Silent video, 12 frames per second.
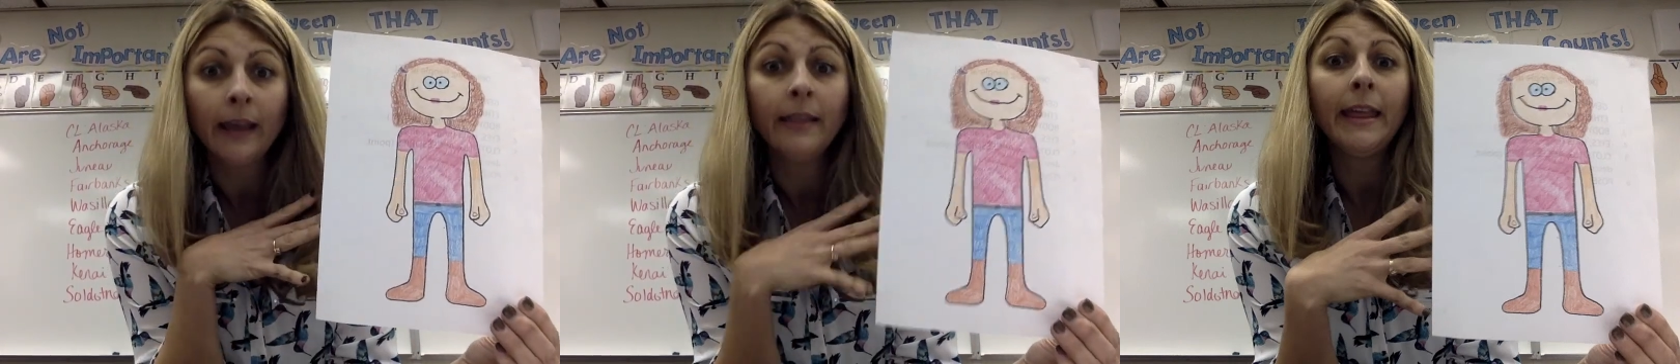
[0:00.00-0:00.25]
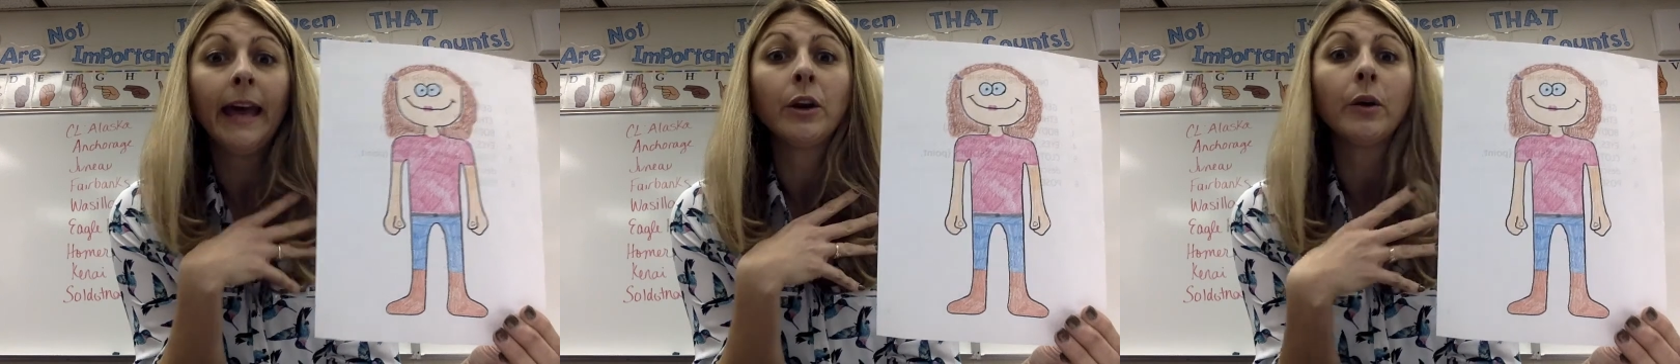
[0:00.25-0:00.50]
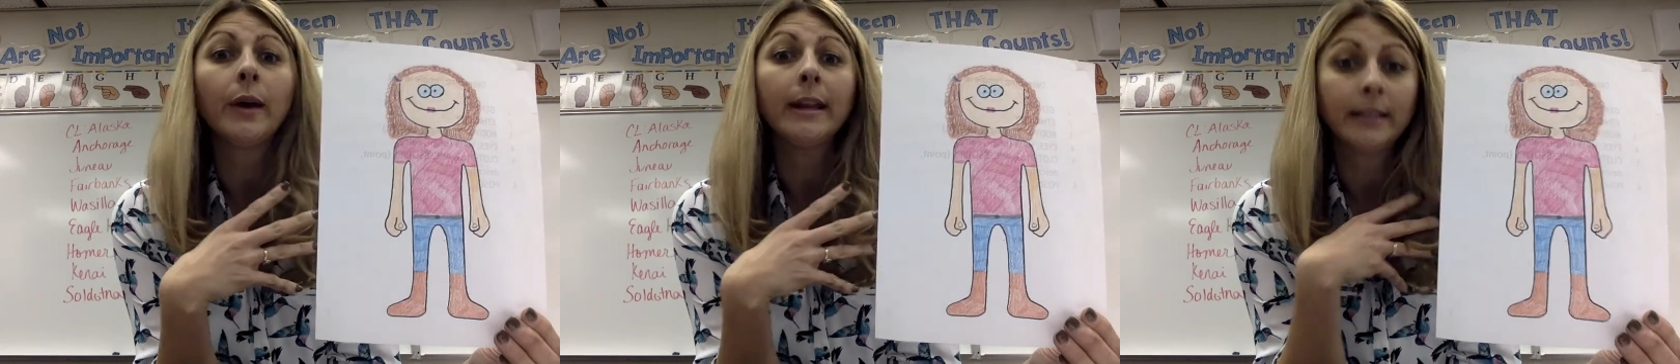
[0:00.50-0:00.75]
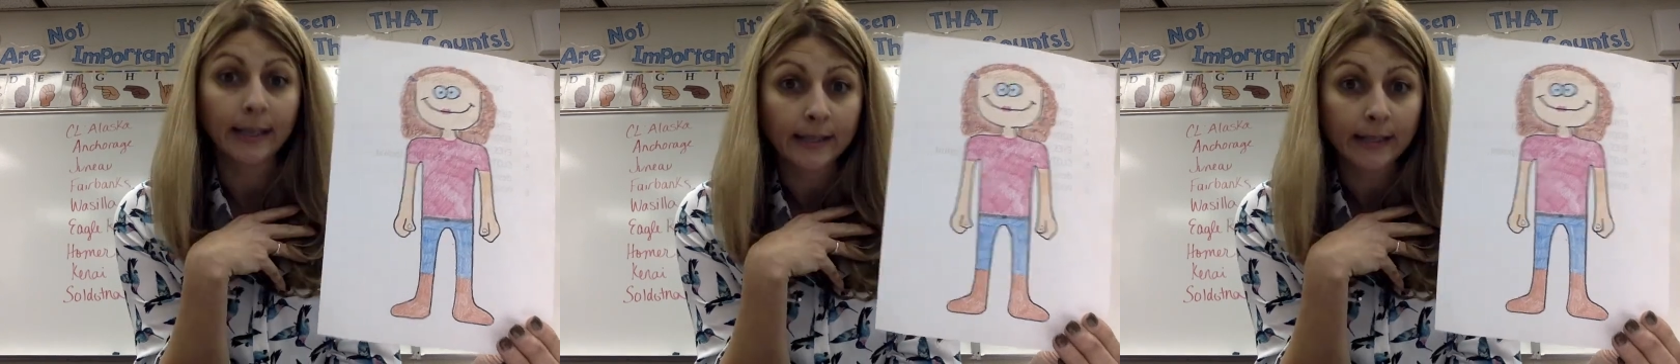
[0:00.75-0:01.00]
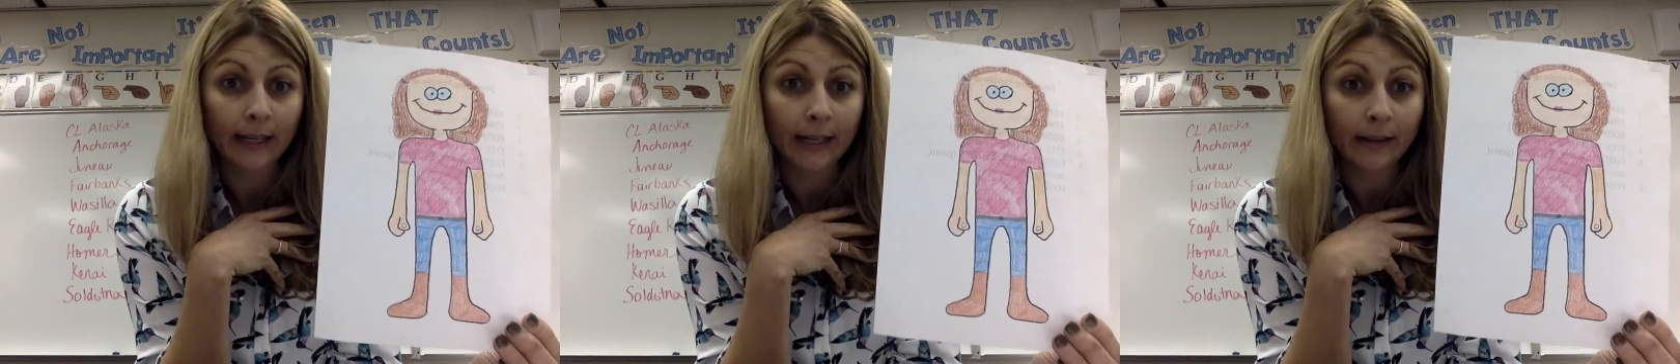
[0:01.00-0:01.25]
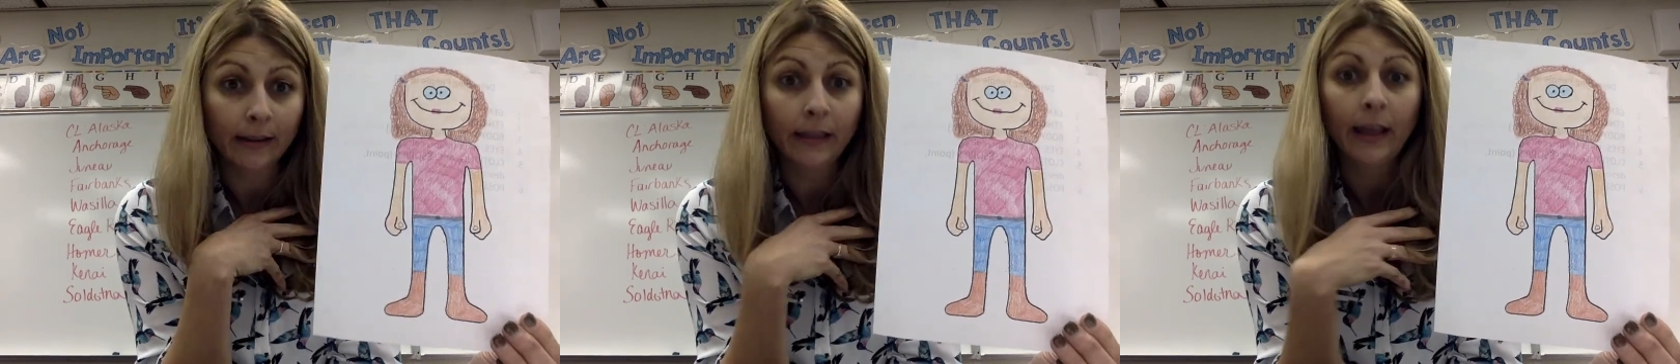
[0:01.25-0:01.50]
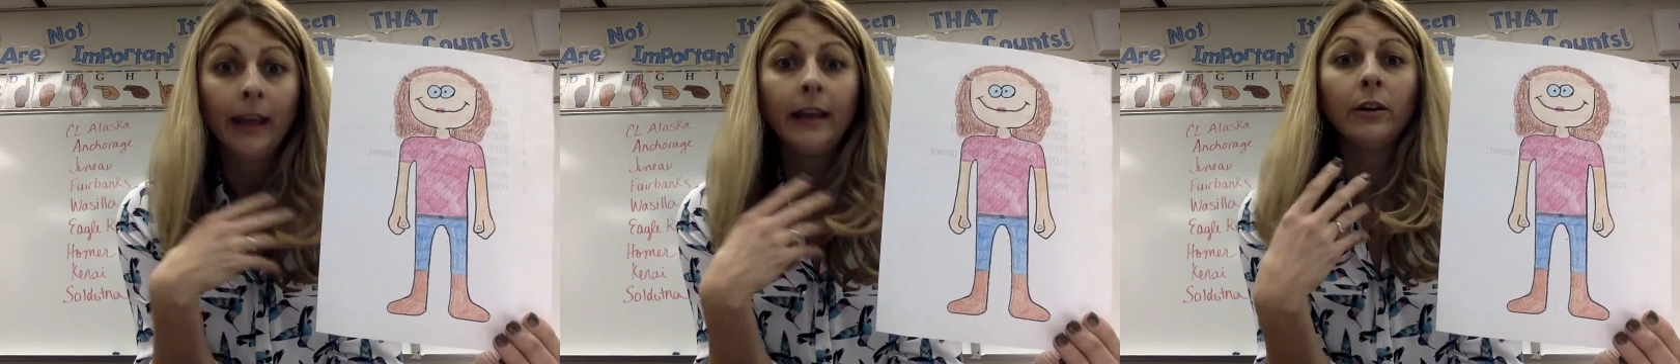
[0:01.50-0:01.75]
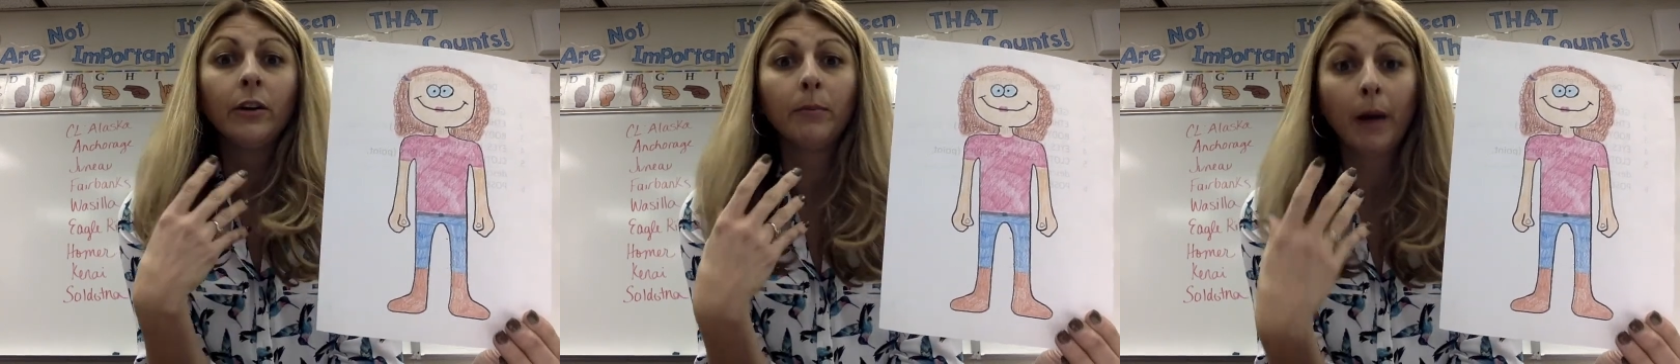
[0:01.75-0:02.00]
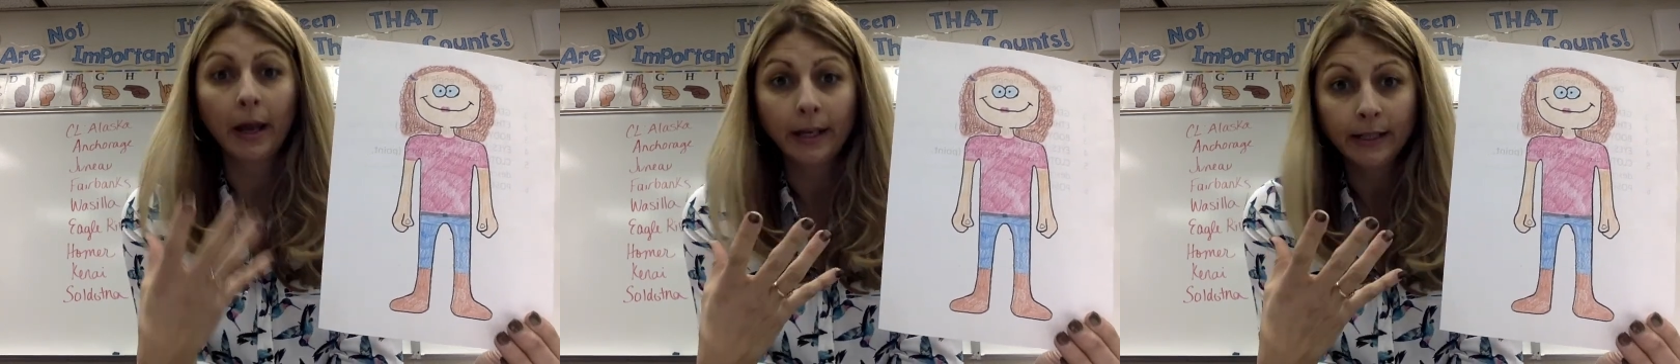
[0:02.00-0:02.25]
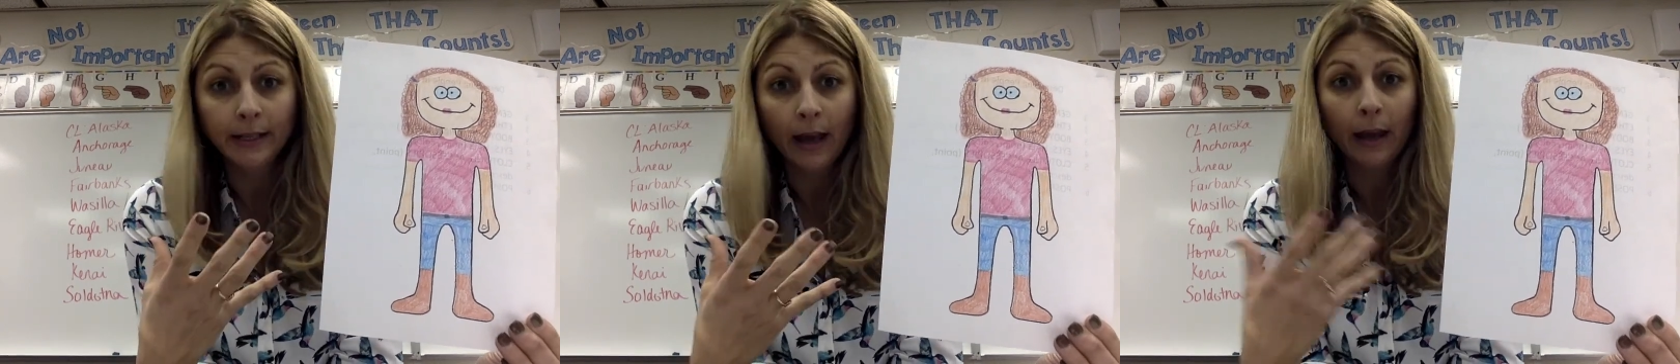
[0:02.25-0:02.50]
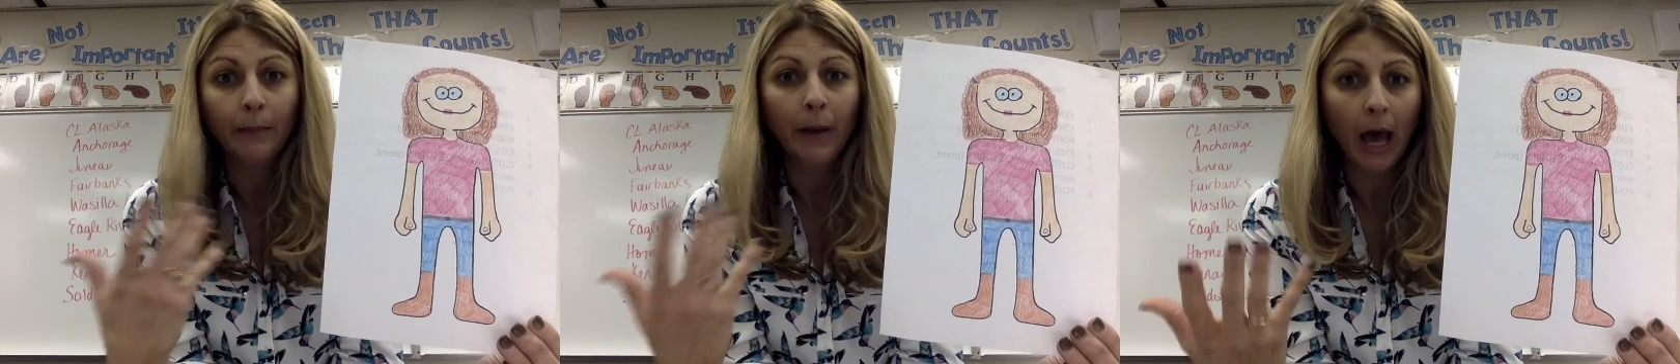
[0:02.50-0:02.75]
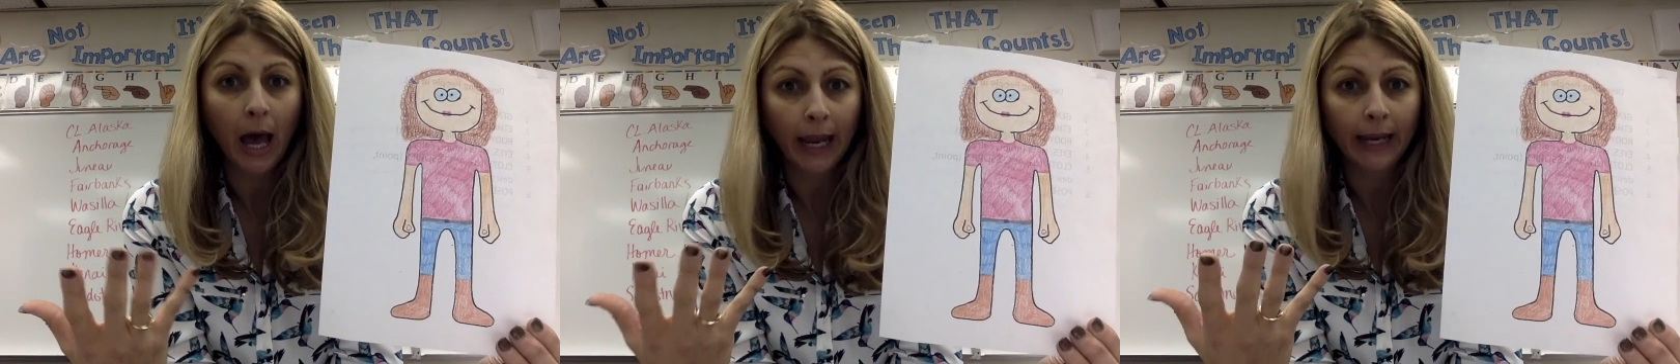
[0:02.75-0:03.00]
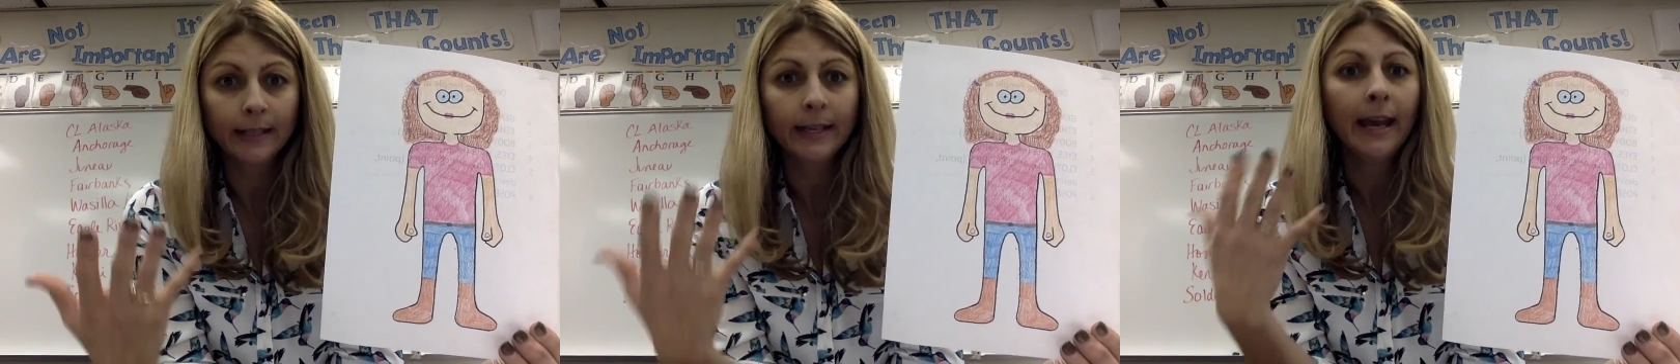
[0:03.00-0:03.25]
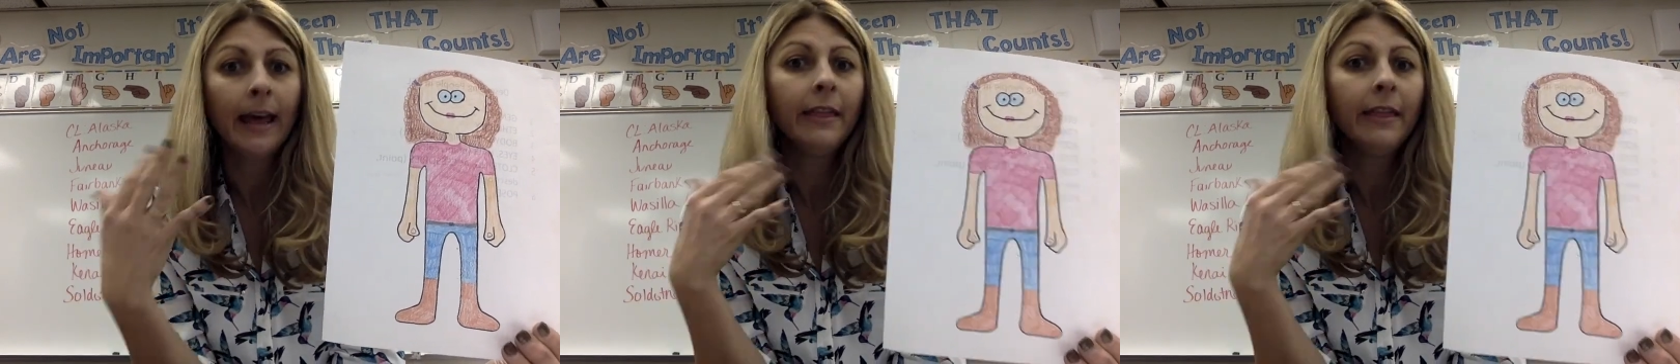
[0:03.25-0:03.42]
Then her ethnicity, then her body type, height,